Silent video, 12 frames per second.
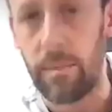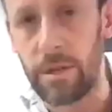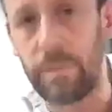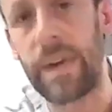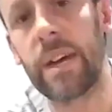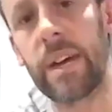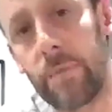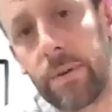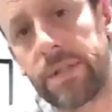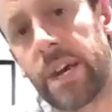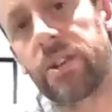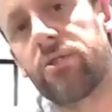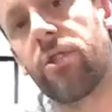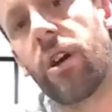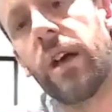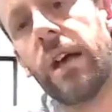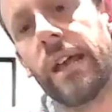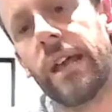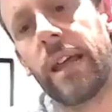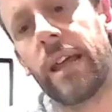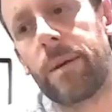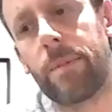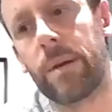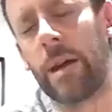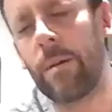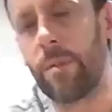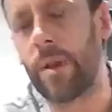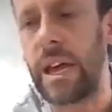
up, speak up, etc., let people in.